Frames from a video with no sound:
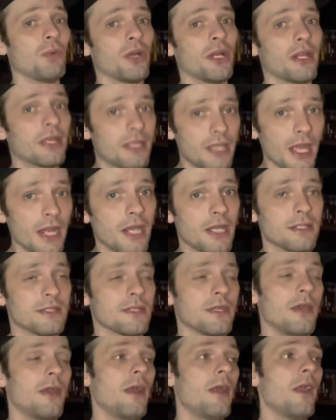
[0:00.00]
we're gonna get
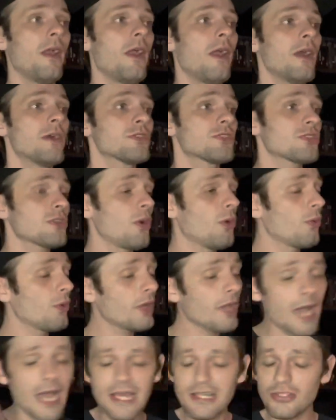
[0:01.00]
it. So,
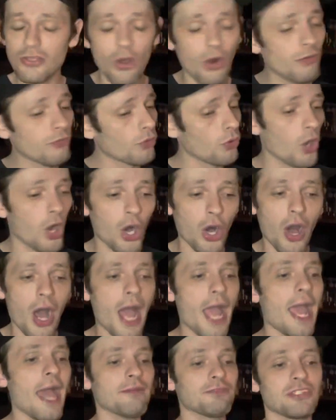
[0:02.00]
guys, overall,
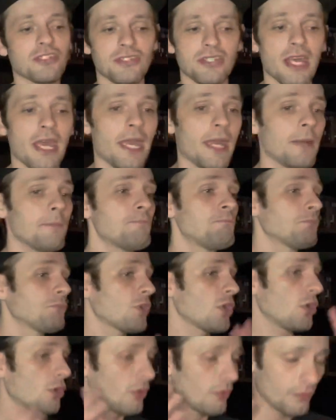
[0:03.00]
I have to say,
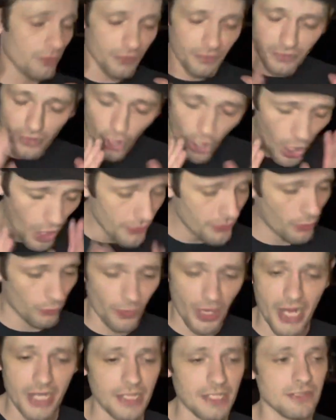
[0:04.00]
on the
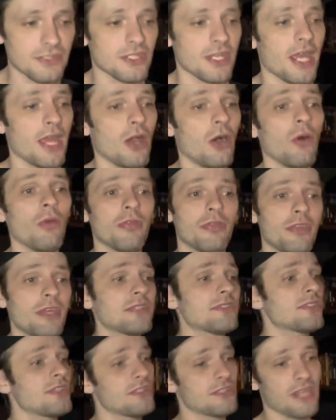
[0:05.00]
rating scale,
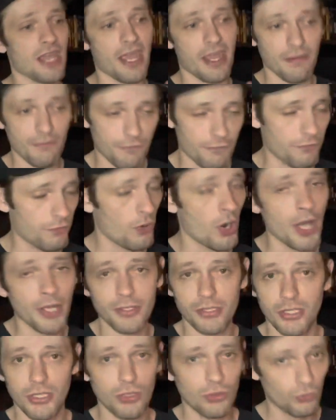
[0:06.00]
this is a
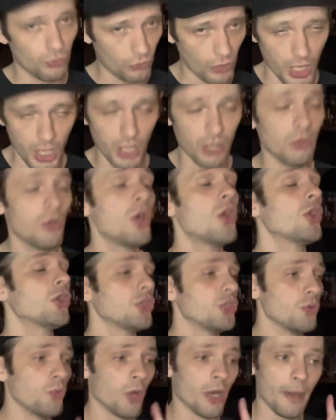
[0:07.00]
front row.
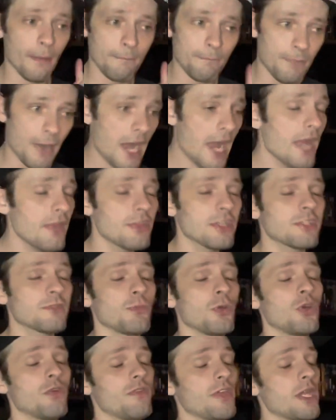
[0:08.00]
You want to buy this
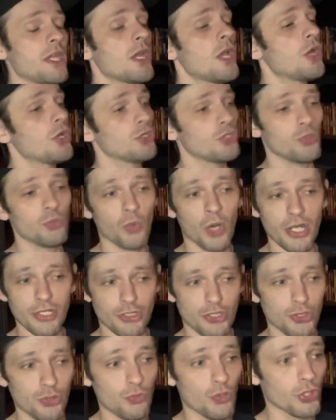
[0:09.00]
movie, you want
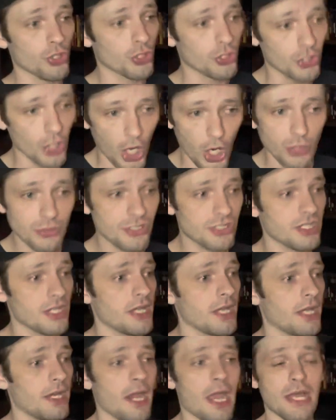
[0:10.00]
to go
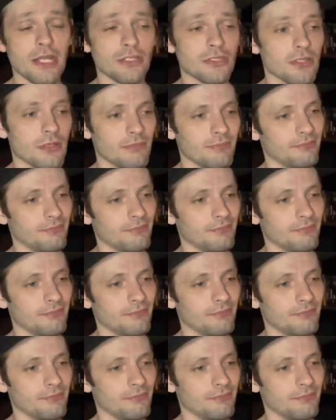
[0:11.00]
see it as,